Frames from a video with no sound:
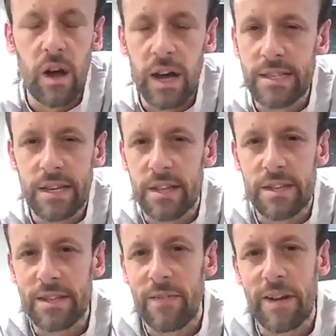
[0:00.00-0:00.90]
lighting
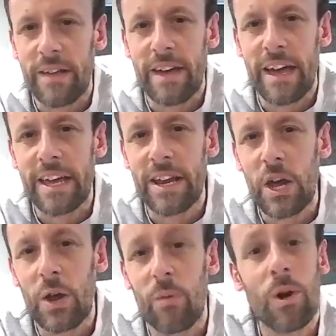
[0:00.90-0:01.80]
and stuff like that. You
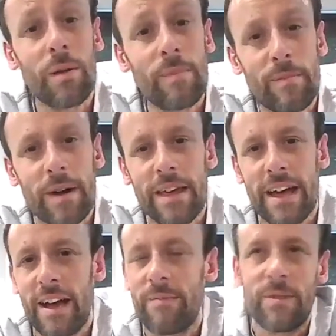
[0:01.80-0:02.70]
know what I mean by
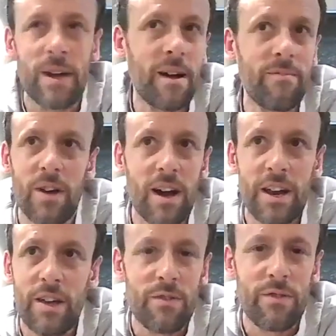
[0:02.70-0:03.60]
that.
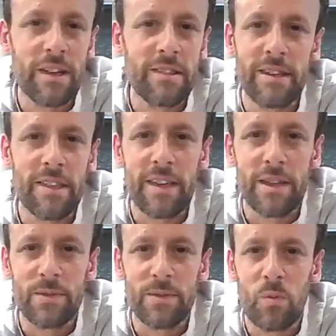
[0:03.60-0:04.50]
I don't think that
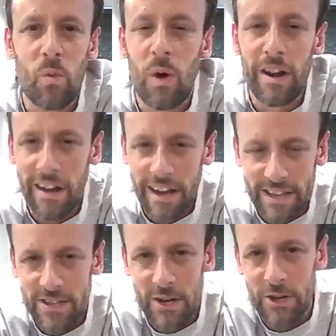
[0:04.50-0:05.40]
there's one
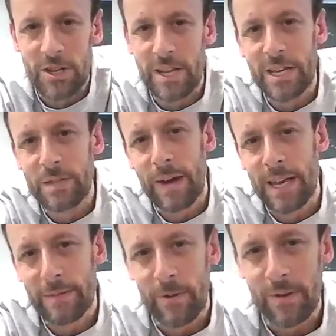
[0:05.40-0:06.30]
lighting solution in these
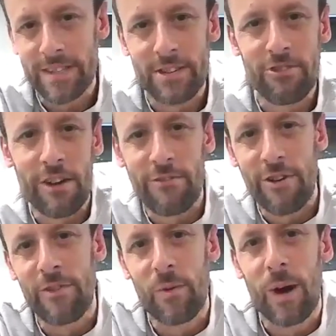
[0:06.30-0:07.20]
base builds that's great
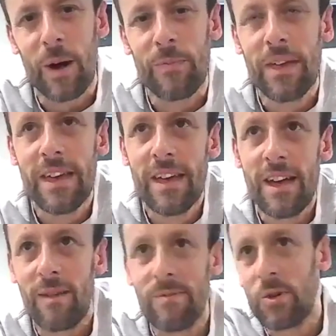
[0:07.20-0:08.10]
for everyone.
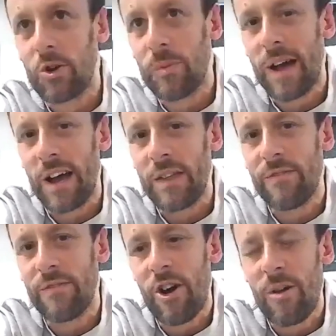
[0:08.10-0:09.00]
I'm talking about an
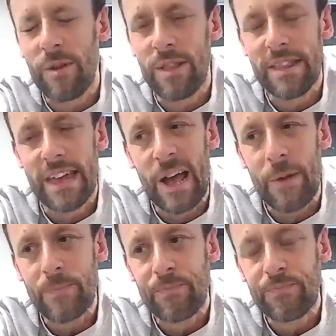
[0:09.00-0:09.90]
environment
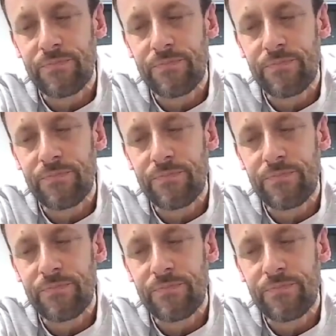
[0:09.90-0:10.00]
that